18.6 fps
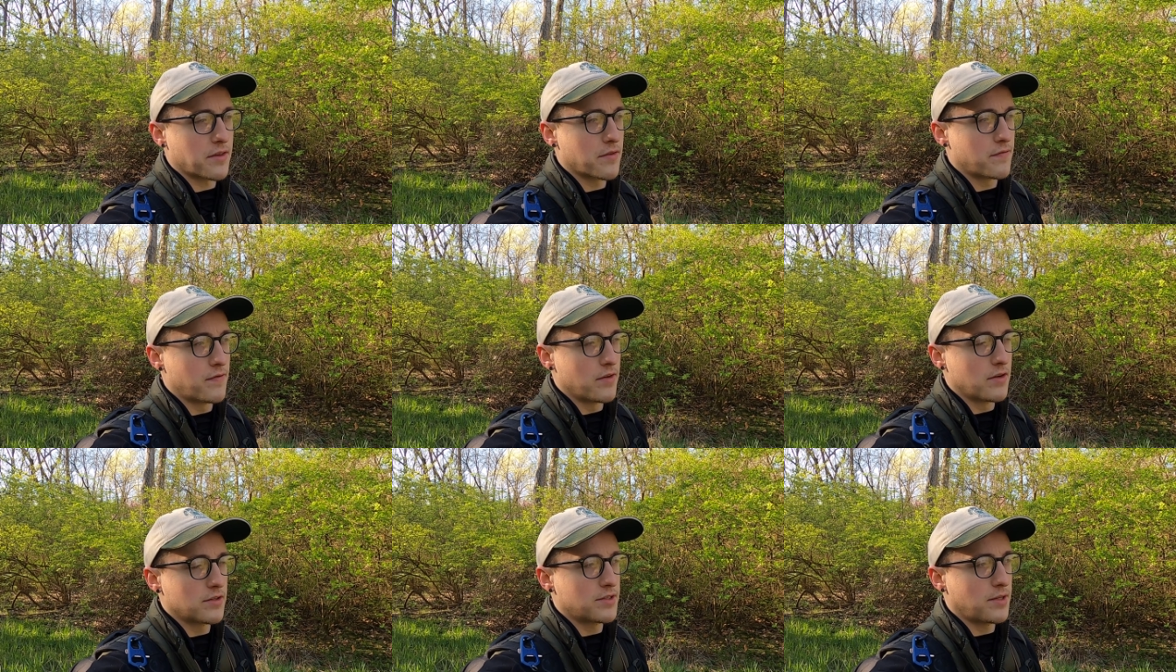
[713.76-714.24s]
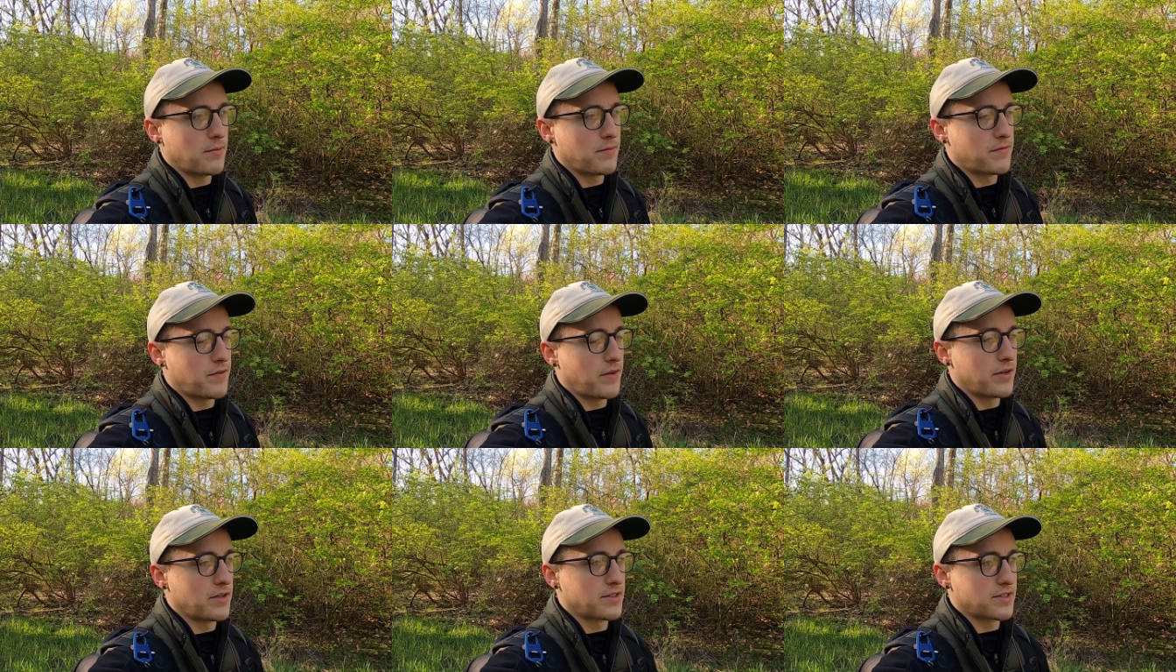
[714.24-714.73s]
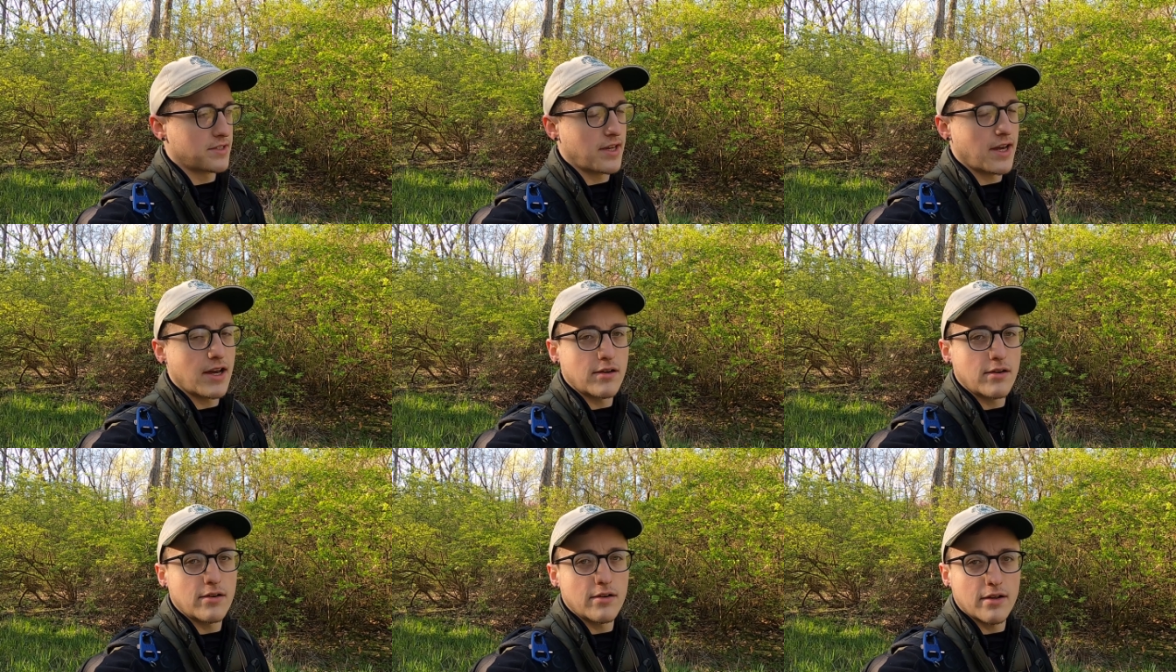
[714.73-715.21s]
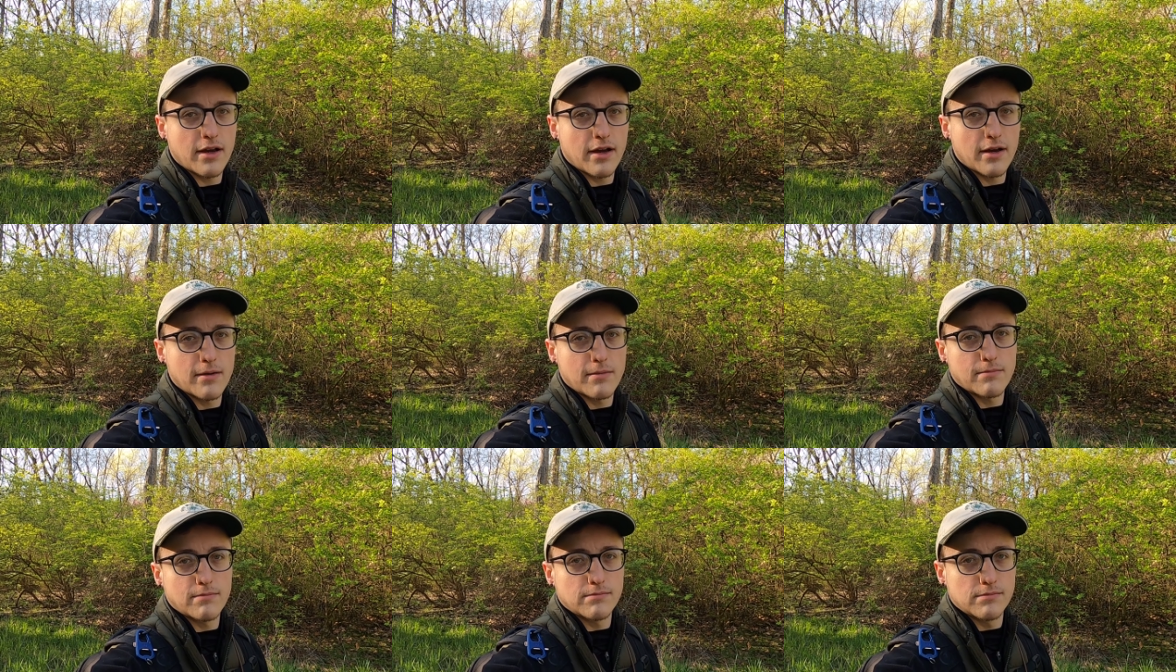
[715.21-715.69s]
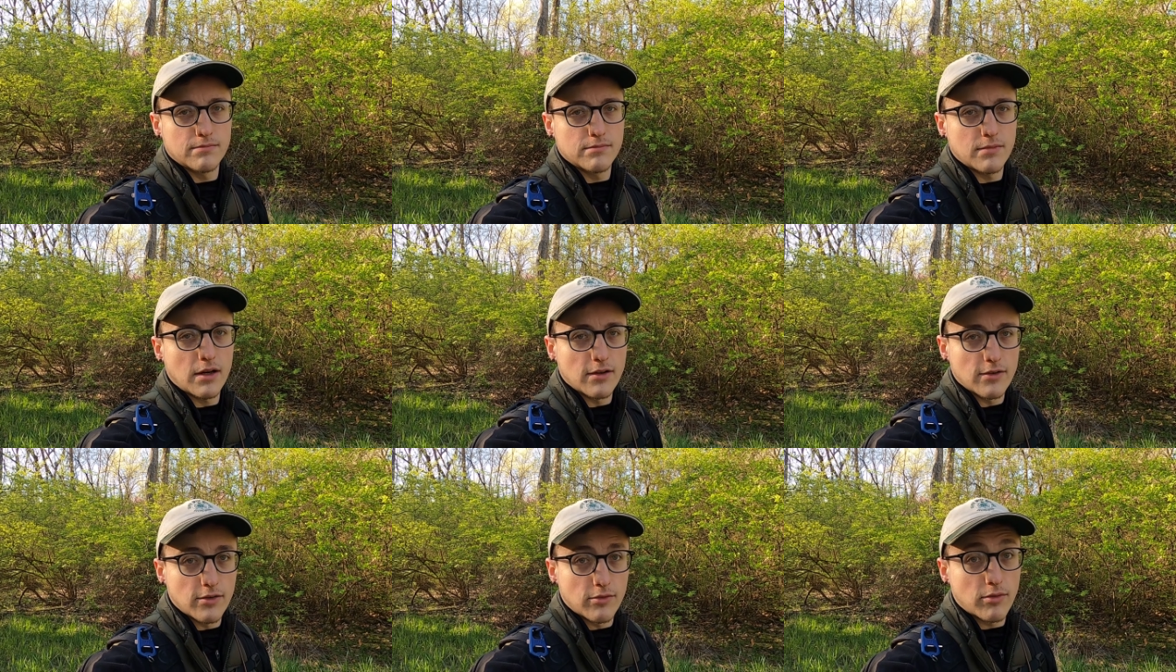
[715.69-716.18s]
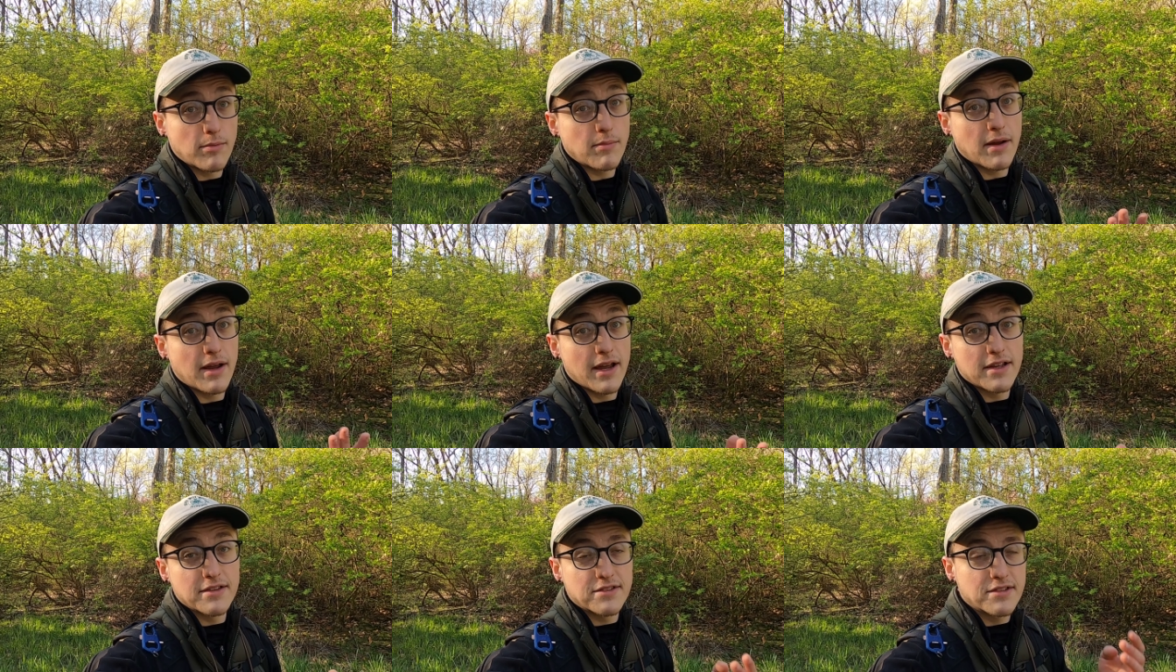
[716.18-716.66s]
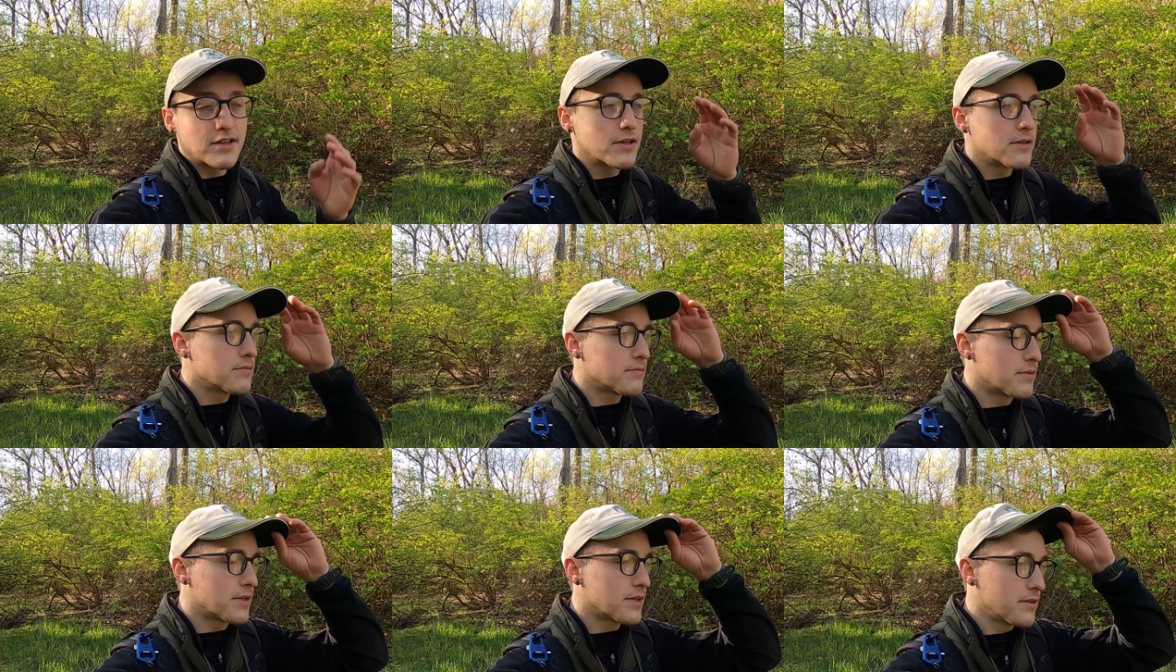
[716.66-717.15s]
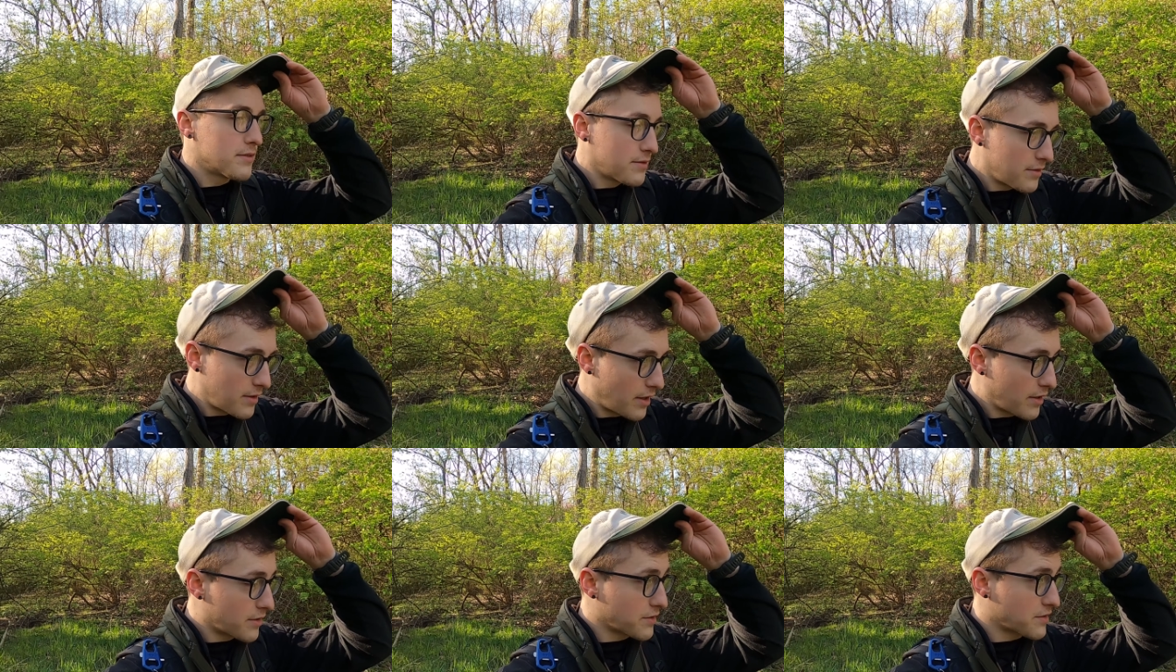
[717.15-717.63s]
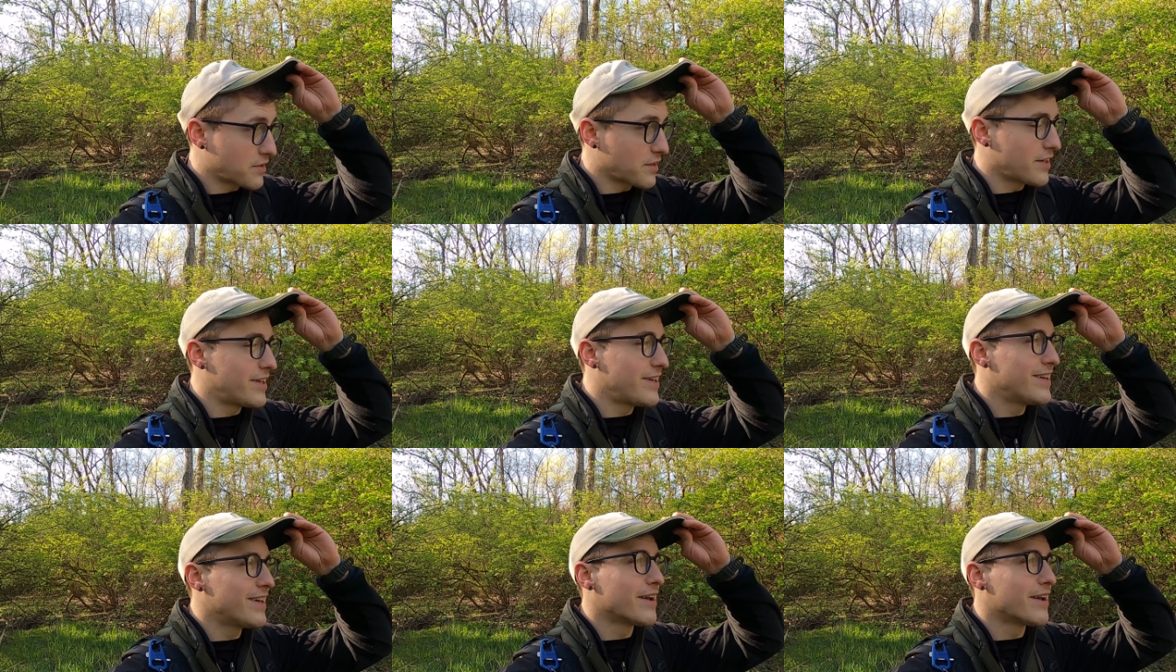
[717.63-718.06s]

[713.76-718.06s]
if this video seems very scattered. Um, I don't know where my head's at, but honestly,